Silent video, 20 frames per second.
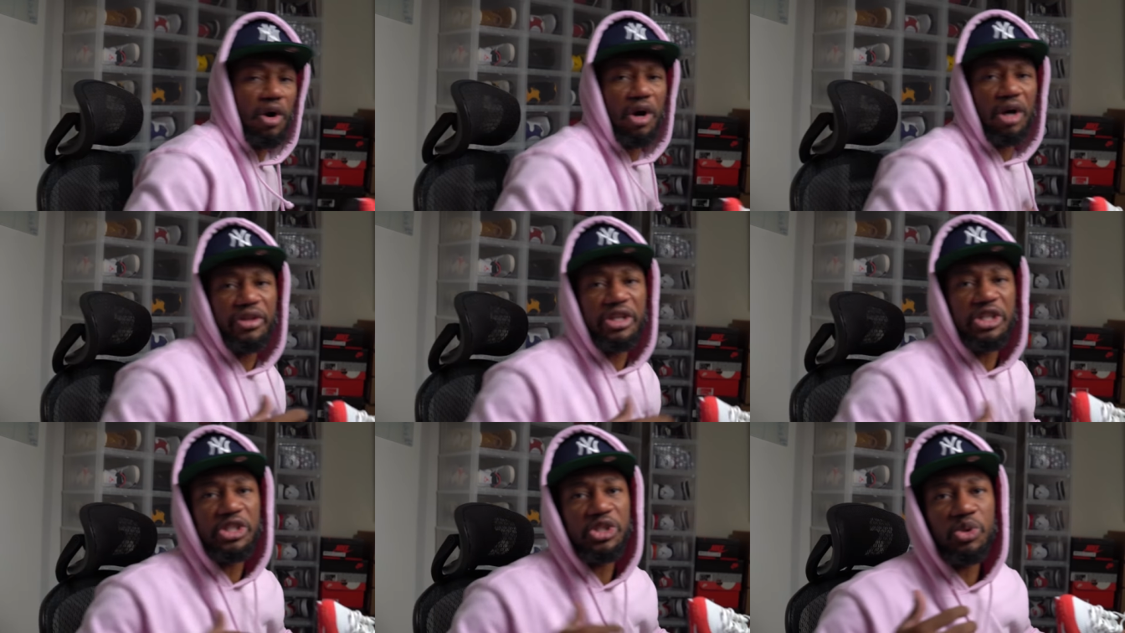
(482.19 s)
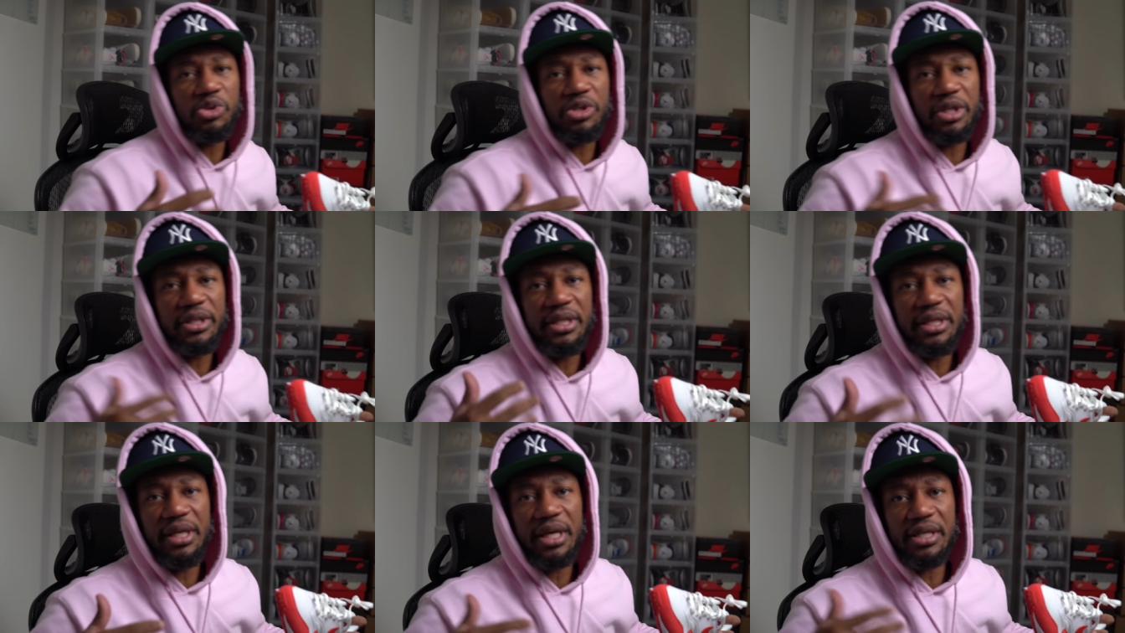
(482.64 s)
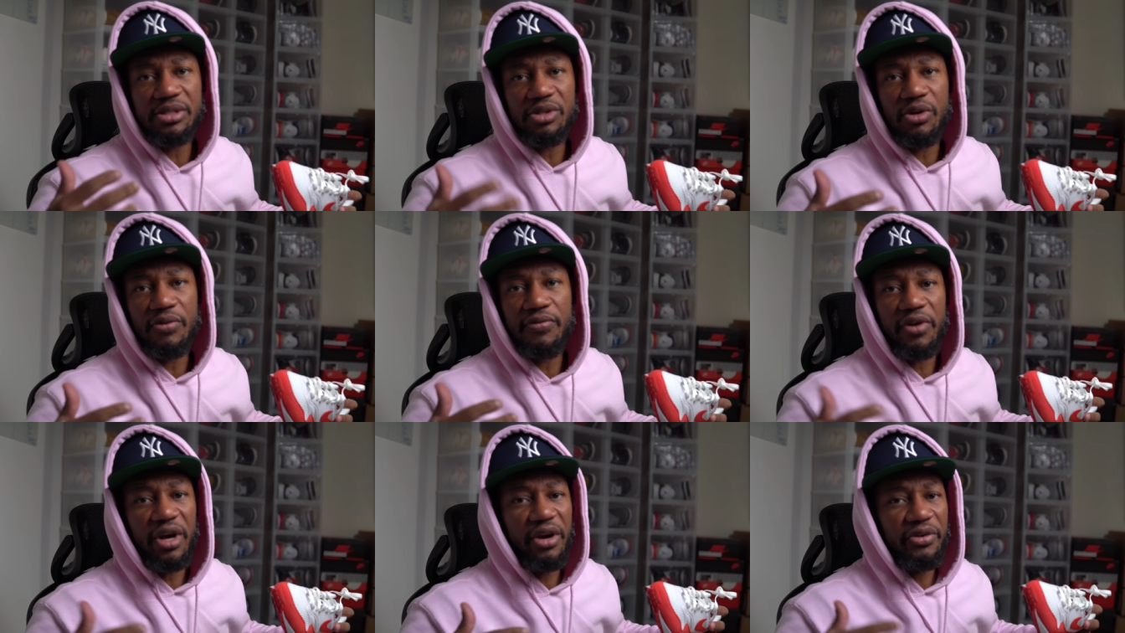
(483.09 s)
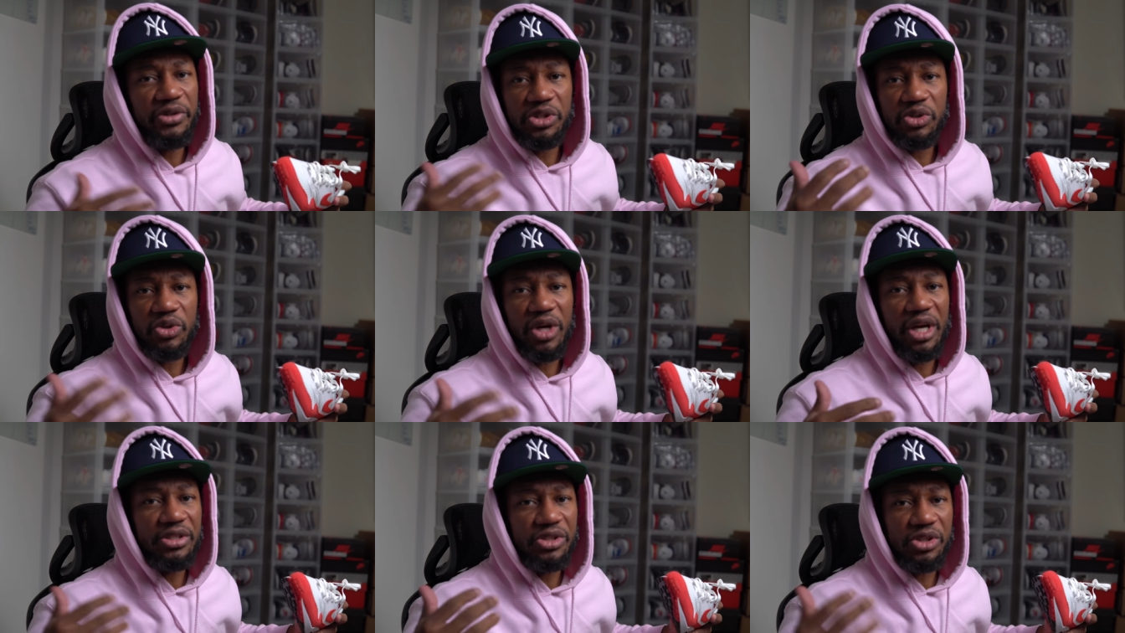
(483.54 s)
All these shoes are DS so far. Every
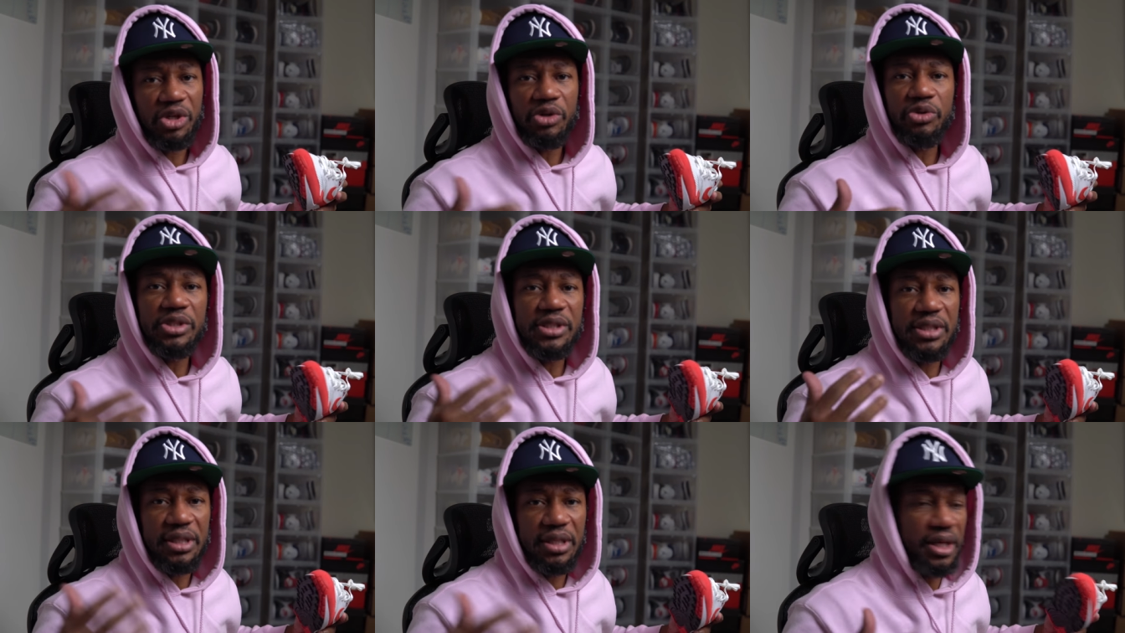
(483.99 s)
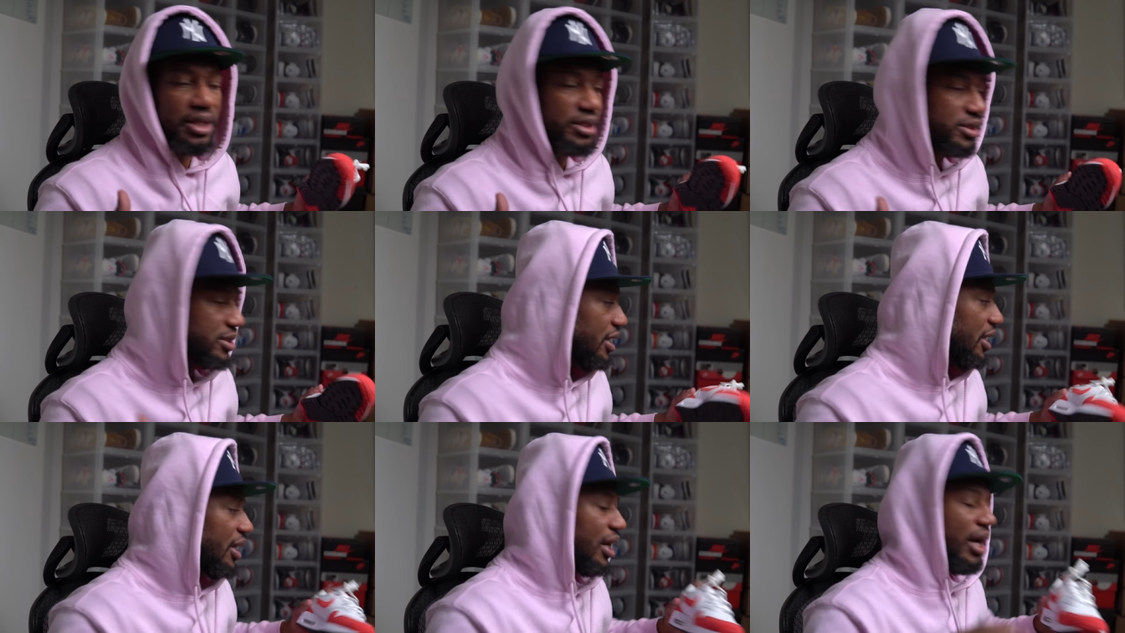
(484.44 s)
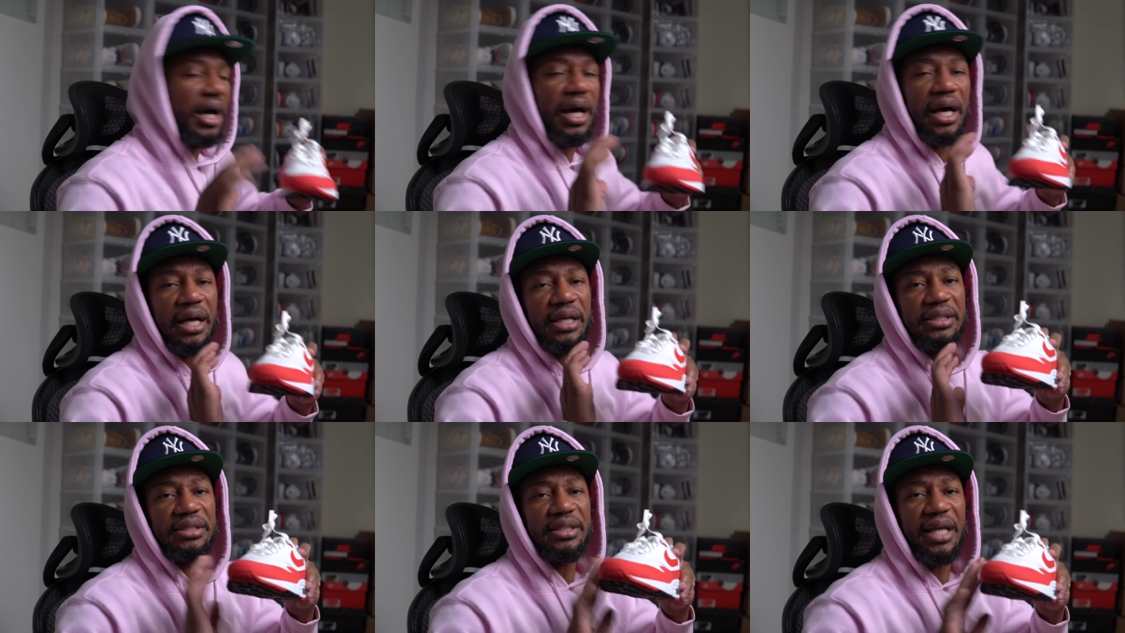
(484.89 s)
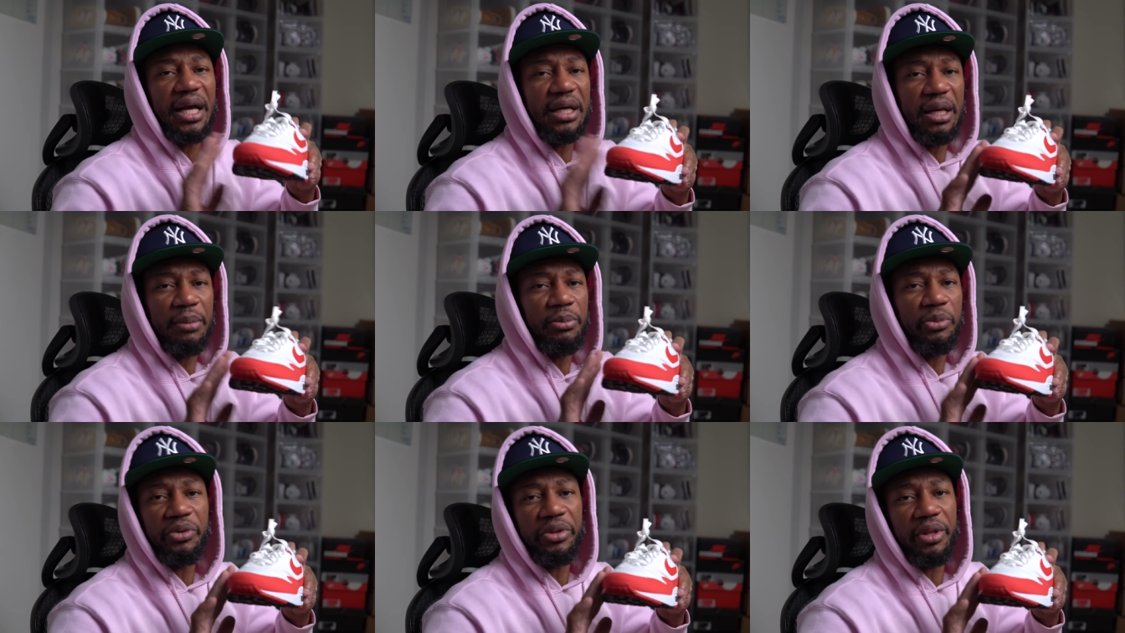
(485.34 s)
shoe I've shown you is DS. Not
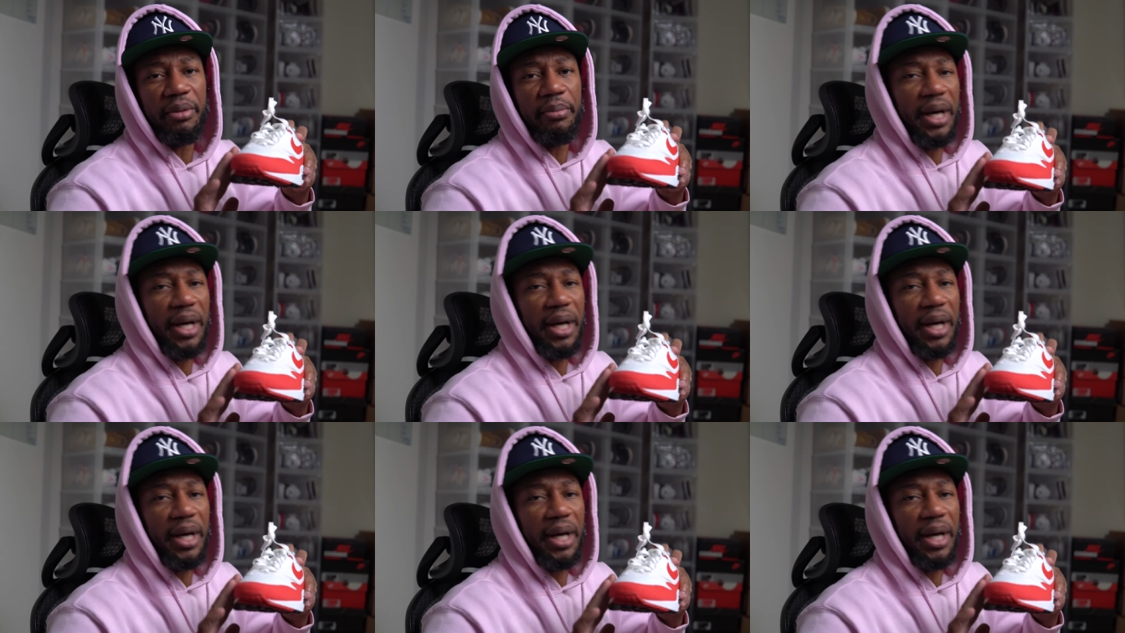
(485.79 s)
coming with a